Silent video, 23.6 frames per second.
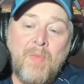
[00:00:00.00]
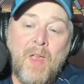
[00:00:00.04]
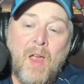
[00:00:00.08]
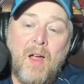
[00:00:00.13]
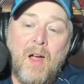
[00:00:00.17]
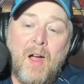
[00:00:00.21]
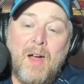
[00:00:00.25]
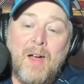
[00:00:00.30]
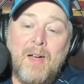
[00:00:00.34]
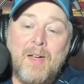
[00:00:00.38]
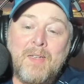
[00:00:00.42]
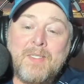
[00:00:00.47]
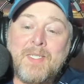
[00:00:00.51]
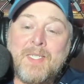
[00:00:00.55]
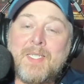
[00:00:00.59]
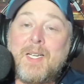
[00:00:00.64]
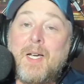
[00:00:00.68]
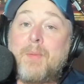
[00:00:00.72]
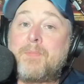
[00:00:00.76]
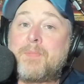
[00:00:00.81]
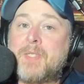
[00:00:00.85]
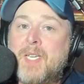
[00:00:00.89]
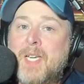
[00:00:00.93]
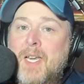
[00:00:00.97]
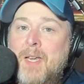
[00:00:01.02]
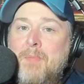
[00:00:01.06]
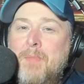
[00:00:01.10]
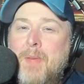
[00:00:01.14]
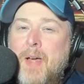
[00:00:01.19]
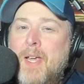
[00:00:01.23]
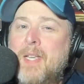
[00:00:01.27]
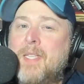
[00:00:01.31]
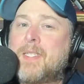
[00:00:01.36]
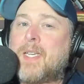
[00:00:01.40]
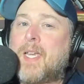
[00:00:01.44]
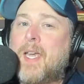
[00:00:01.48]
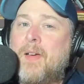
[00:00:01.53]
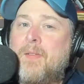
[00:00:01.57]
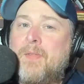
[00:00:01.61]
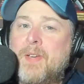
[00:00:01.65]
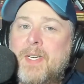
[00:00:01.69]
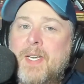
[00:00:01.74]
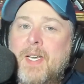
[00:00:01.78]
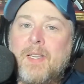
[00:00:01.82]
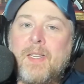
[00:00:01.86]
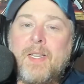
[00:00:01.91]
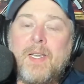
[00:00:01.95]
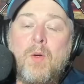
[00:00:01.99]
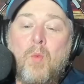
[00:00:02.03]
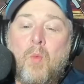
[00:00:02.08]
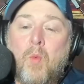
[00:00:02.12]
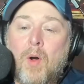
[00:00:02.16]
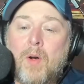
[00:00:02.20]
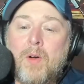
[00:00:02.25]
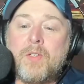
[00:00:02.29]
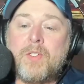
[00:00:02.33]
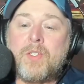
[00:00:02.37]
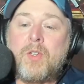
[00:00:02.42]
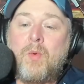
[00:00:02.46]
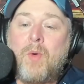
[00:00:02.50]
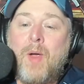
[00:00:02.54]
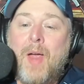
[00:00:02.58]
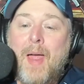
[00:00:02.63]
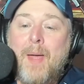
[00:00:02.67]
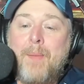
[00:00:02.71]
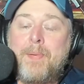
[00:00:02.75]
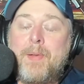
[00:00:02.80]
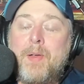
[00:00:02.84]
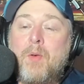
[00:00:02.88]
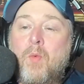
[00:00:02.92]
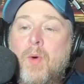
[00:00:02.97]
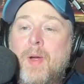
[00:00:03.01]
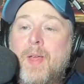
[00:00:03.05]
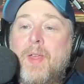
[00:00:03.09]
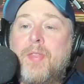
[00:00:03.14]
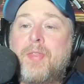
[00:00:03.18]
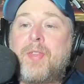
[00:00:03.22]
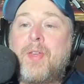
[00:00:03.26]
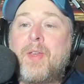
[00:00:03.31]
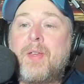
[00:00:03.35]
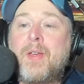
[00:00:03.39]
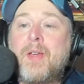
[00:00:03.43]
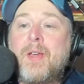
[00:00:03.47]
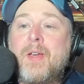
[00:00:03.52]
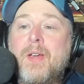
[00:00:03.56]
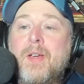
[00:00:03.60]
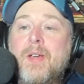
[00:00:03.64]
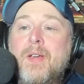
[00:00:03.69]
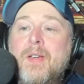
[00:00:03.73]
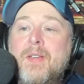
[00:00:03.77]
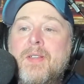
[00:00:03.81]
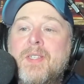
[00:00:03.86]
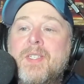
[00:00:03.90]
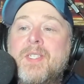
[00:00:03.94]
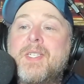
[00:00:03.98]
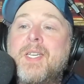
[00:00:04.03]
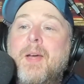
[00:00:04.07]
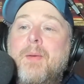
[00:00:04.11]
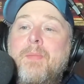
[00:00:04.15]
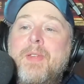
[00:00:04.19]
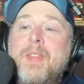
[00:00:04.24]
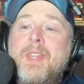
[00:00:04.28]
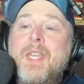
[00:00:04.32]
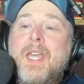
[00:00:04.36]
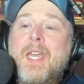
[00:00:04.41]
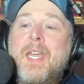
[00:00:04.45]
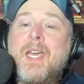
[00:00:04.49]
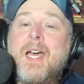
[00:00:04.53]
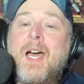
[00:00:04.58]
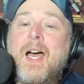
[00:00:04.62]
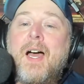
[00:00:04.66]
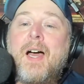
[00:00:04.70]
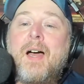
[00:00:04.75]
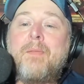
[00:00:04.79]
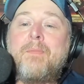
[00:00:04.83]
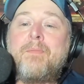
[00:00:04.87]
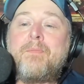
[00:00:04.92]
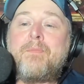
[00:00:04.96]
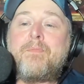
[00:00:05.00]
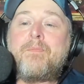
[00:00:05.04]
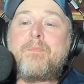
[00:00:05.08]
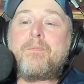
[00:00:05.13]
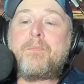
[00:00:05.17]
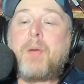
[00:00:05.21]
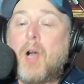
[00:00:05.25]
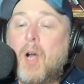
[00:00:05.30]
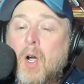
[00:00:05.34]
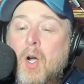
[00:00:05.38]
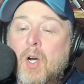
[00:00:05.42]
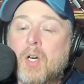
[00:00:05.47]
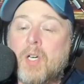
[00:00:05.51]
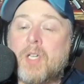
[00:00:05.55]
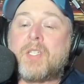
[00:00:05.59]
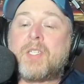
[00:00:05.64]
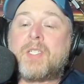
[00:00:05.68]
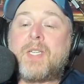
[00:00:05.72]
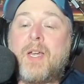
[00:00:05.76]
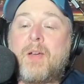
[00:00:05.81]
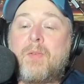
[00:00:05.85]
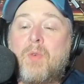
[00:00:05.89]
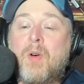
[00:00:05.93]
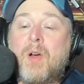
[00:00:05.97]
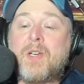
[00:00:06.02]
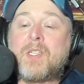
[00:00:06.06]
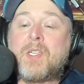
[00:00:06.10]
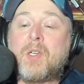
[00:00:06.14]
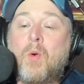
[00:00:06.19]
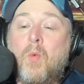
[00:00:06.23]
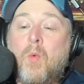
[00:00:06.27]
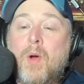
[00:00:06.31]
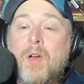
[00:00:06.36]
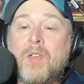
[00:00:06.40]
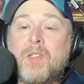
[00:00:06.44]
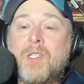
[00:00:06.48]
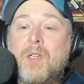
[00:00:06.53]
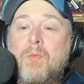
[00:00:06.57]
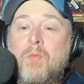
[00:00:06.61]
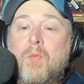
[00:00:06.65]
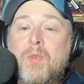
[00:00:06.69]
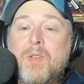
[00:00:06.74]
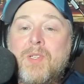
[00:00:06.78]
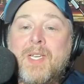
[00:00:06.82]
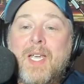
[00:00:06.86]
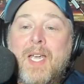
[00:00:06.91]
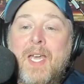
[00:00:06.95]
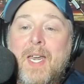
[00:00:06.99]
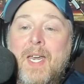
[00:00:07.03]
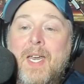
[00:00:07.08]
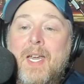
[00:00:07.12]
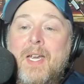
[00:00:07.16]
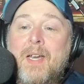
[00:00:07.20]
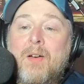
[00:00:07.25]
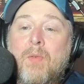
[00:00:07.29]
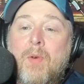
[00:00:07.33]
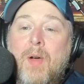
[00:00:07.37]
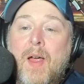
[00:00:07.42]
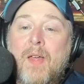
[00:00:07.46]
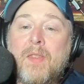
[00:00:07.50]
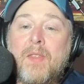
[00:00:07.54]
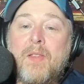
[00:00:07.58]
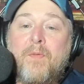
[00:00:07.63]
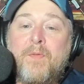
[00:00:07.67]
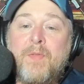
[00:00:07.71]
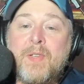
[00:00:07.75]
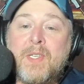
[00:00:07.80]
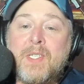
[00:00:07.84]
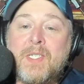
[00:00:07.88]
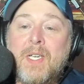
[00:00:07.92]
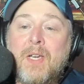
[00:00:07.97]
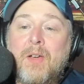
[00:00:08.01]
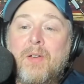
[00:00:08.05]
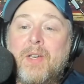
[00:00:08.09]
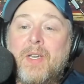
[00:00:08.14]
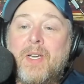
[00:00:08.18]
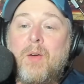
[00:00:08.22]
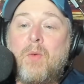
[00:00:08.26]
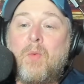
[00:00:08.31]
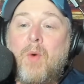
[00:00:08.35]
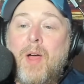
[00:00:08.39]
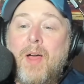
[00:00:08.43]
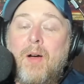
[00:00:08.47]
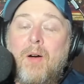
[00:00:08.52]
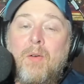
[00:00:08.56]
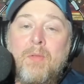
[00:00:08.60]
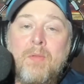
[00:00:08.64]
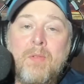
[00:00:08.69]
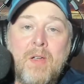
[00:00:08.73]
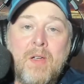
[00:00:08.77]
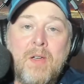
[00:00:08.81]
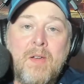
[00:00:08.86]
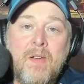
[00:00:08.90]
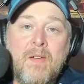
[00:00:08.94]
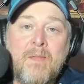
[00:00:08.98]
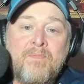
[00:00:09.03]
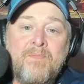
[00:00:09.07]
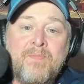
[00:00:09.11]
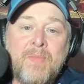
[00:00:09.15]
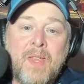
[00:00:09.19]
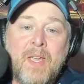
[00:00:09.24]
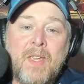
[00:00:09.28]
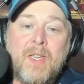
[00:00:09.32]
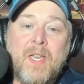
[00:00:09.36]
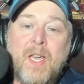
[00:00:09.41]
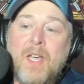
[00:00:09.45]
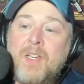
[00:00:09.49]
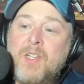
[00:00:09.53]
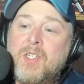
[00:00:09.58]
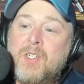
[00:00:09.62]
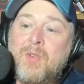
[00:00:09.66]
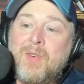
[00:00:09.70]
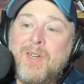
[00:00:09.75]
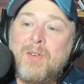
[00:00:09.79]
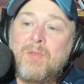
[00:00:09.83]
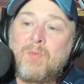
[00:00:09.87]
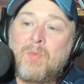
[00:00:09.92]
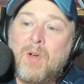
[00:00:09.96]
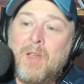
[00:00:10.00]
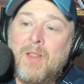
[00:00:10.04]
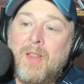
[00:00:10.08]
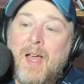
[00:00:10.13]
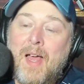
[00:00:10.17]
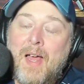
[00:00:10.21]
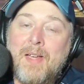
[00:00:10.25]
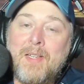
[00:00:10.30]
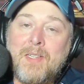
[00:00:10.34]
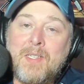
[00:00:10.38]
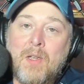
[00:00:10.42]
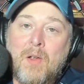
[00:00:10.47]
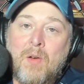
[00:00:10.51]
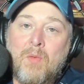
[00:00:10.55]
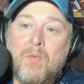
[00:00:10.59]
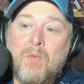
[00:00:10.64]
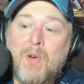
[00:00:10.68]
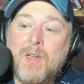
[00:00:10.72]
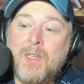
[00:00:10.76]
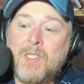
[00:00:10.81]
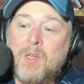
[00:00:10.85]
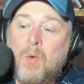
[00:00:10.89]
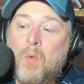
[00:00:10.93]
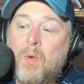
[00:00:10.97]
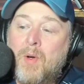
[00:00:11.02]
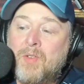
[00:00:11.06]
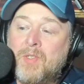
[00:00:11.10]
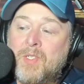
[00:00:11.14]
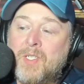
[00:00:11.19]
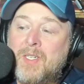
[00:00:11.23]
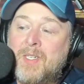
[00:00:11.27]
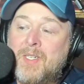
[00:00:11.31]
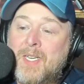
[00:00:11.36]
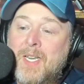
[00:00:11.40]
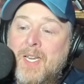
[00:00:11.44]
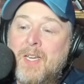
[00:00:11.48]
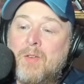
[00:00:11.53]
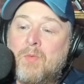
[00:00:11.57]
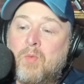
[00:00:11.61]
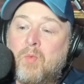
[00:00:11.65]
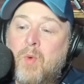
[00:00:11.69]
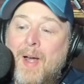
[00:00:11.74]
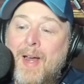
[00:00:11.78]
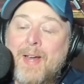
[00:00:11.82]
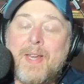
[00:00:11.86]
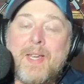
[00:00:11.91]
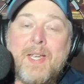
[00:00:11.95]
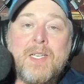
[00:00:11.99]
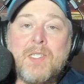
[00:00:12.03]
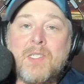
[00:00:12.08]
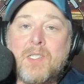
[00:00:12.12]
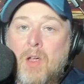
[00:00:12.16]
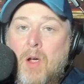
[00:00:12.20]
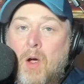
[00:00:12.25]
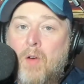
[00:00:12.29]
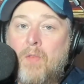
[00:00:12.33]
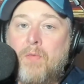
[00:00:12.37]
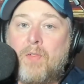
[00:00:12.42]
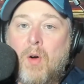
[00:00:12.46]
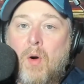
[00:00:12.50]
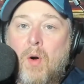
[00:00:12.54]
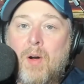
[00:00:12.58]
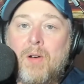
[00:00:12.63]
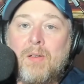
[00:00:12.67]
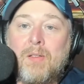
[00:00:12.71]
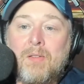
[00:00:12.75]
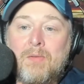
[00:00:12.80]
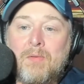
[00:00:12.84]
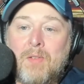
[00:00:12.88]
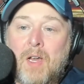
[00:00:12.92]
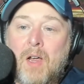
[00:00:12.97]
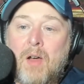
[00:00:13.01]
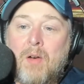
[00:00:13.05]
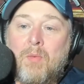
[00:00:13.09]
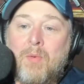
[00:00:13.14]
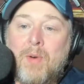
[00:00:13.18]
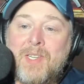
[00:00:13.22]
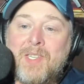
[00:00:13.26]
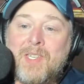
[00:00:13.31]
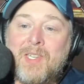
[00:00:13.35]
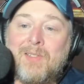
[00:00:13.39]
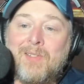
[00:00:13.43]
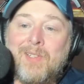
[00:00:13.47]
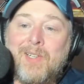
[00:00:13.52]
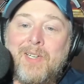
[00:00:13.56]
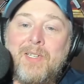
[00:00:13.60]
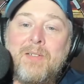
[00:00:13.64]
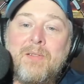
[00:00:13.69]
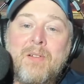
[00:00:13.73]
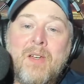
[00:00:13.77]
Uh, some teammates evidently weren't too happy with some of the uh, perks that Russell Wilson was getting around the facility. Well, in case you didn't realize, Russell Wilson did wreck his golf cart uh, recently